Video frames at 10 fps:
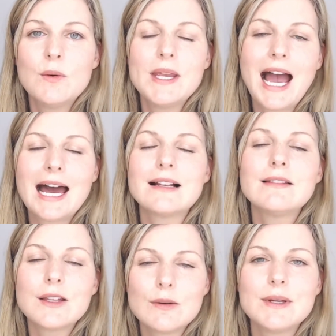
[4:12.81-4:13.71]
we add a
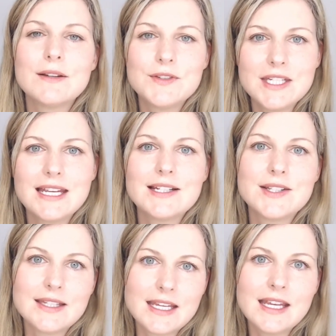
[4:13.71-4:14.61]
little bit of
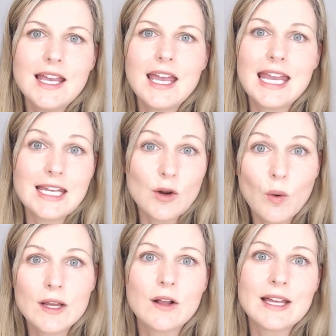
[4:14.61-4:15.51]
THC in an
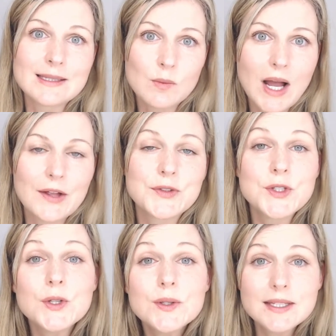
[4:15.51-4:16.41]
oil as well
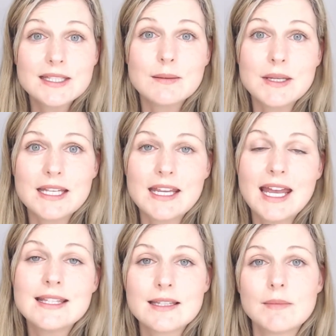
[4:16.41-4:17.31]
to the CBD,
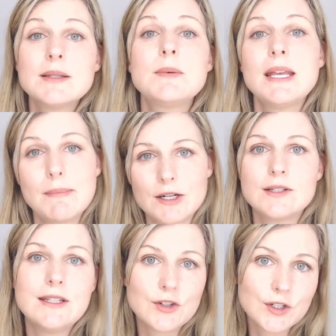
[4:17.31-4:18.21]
and sometimes we get better
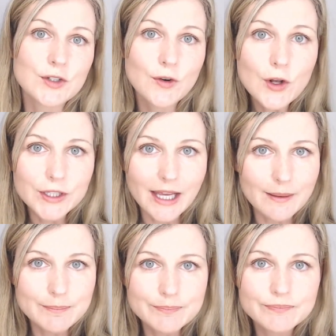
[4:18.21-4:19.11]
seizure control again.